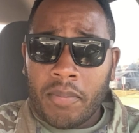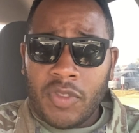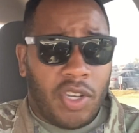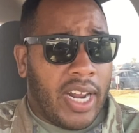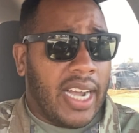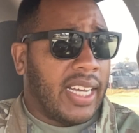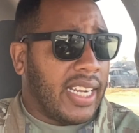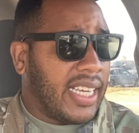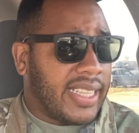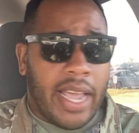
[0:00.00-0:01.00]
You're not gonna
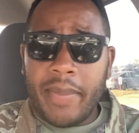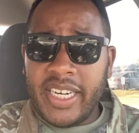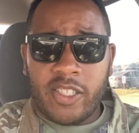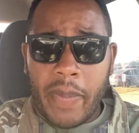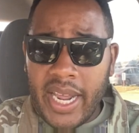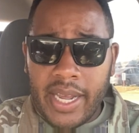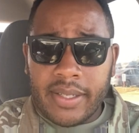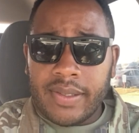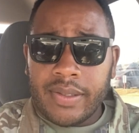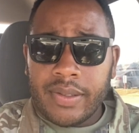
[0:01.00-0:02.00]
get that many
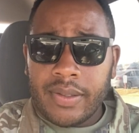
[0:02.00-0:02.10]
spins.